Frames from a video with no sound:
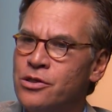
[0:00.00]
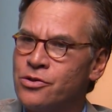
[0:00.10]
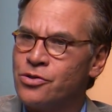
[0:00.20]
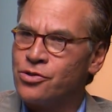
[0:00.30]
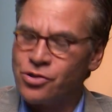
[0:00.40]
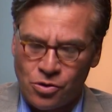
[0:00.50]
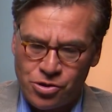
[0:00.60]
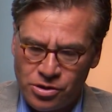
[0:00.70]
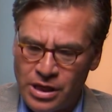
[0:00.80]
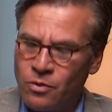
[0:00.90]

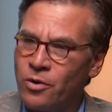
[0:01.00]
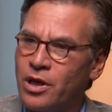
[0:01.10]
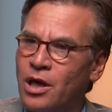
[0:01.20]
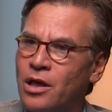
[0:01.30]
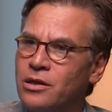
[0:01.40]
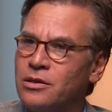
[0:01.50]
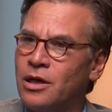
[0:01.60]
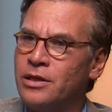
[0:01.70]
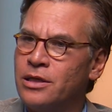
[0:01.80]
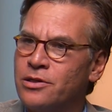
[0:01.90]
social networking
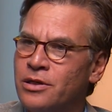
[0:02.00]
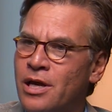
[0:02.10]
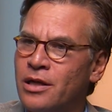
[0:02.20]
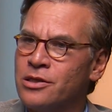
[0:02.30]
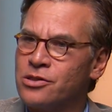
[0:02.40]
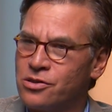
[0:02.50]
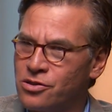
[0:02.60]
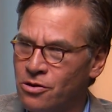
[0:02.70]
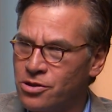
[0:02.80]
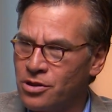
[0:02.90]
on the internet is to
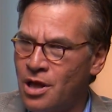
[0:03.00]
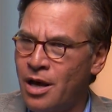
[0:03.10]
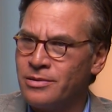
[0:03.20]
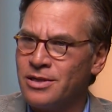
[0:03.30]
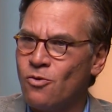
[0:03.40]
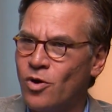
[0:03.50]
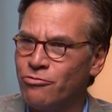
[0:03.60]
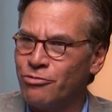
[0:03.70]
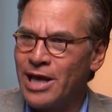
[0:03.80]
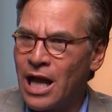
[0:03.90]
socializing
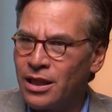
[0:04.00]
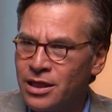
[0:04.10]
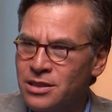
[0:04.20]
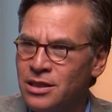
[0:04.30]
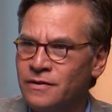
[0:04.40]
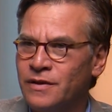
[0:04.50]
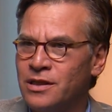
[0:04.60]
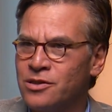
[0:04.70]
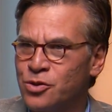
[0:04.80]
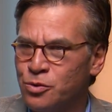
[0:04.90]
what reality TV
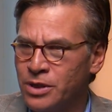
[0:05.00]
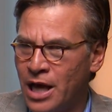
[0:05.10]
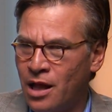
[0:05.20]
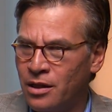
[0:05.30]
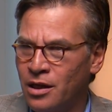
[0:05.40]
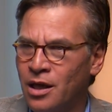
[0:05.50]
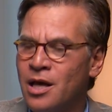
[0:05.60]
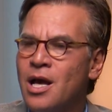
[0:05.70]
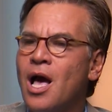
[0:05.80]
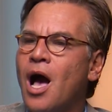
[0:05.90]
is to reality.
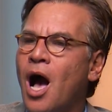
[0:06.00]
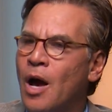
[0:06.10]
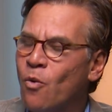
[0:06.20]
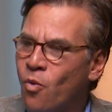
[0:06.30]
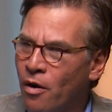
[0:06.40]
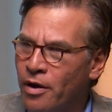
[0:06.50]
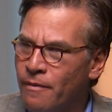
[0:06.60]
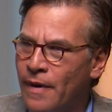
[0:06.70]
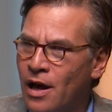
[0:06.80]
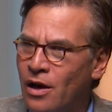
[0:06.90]
I worry
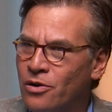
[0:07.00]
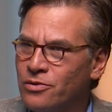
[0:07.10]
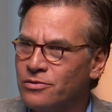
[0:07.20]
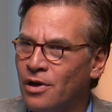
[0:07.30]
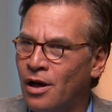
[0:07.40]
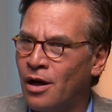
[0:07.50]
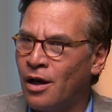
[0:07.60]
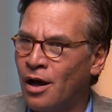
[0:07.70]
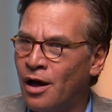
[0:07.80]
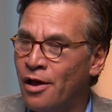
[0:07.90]
about
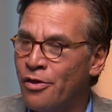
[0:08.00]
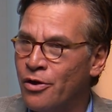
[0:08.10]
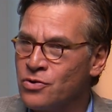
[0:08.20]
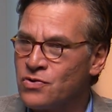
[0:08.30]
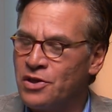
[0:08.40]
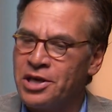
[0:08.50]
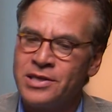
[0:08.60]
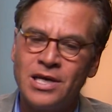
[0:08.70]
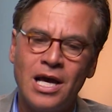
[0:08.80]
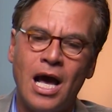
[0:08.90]
those
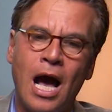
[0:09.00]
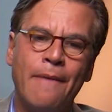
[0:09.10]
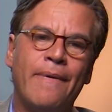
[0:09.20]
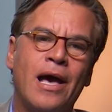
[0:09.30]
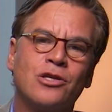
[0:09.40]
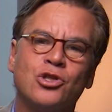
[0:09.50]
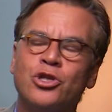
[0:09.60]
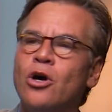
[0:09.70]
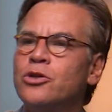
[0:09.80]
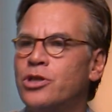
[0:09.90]
things. I pass
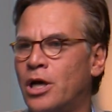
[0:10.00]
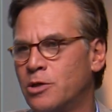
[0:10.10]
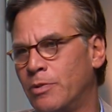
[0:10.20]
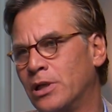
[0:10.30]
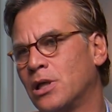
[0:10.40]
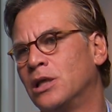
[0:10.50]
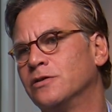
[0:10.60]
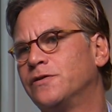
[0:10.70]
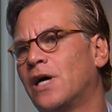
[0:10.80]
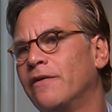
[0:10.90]
no judgment on
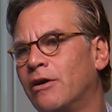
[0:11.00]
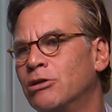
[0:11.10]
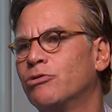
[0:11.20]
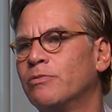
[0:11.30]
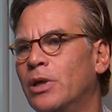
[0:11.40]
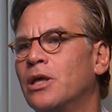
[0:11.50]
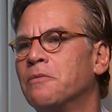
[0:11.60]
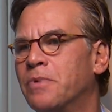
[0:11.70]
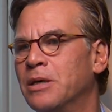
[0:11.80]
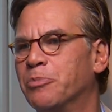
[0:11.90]
the 500
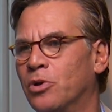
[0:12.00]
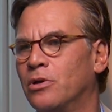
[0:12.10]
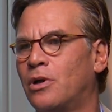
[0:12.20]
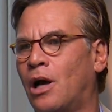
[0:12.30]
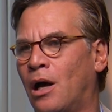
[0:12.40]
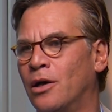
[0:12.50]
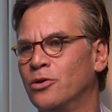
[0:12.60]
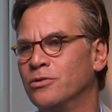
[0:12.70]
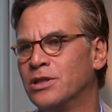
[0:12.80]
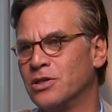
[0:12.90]
million people
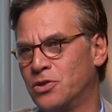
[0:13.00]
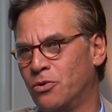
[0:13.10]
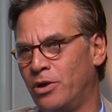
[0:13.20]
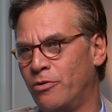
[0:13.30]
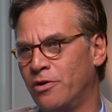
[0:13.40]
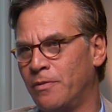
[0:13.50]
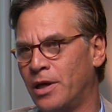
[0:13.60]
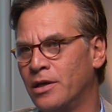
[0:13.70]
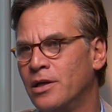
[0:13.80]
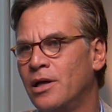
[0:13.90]
who disagree with
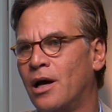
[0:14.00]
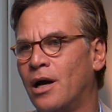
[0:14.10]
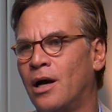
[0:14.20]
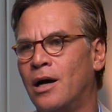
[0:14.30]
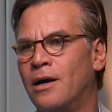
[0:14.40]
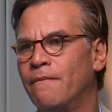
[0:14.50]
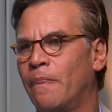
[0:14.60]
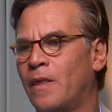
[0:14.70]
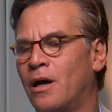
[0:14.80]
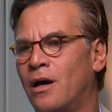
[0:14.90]
me,
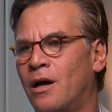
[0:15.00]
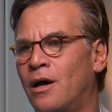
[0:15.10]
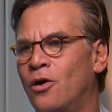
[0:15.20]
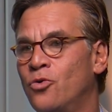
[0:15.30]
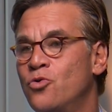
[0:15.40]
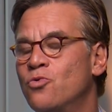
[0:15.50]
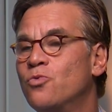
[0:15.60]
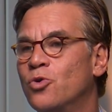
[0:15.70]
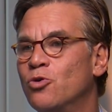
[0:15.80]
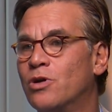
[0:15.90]

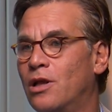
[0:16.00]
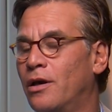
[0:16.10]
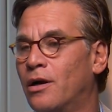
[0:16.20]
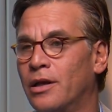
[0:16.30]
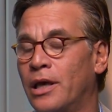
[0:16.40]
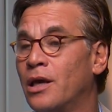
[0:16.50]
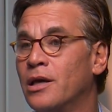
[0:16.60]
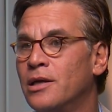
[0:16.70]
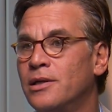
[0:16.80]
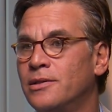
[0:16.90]
who clearly
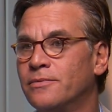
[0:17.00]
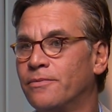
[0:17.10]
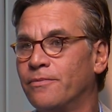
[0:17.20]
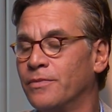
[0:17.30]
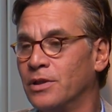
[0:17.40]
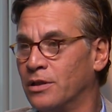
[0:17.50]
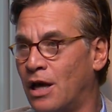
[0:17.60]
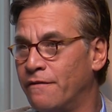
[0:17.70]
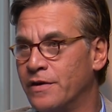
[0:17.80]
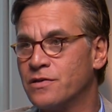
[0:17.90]

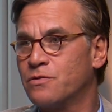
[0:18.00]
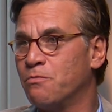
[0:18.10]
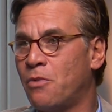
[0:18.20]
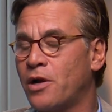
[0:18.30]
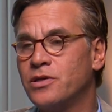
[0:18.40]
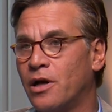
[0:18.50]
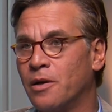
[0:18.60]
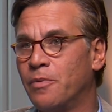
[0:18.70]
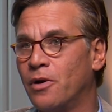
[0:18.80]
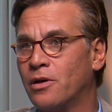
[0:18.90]
love this. Mark
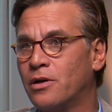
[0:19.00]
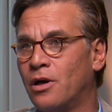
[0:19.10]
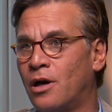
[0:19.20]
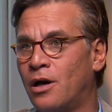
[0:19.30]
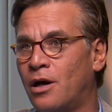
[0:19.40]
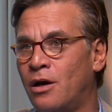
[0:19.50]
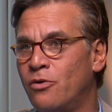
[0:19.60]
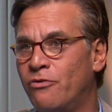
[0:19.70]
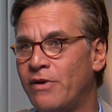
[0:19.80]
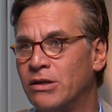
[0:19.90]
Zuckerberg,
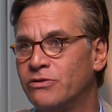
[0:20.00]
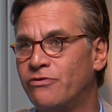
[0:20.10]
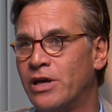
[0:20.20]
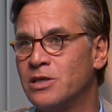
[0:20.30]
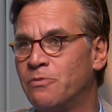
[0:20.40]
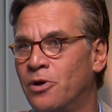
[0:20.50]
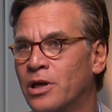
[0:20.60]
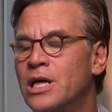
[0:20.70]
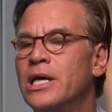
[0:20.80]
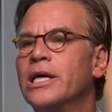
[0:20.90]
who founded
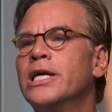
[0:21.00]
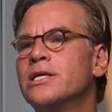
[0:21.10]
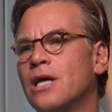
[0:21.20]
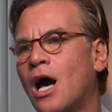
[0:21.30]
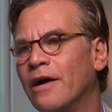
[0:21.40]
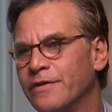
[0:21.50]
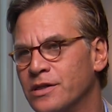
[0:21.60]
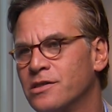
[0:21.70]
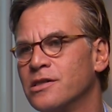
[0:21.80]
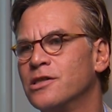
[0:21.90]
Facebook, is
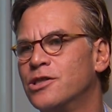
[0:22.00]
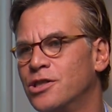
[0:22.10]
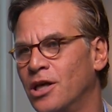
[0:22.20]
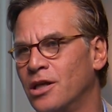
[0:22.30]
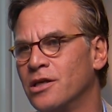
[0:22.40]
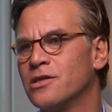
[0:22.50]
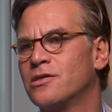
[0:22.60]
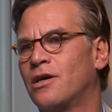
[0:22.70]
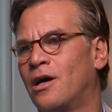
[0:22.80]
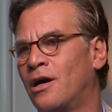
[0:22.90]
obviously a
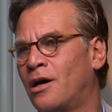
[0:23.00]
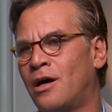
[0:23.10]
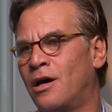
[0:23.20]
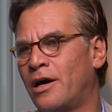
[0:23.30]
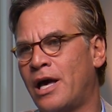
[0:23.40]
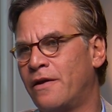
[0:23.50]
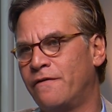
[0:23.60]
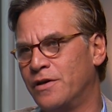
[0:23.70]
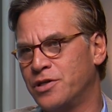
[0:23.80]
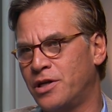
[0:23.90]
genius and a
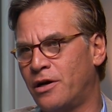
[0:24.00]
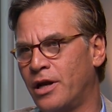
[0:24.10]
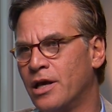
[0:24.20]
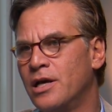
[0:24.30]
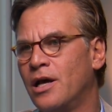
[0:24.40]
visionary.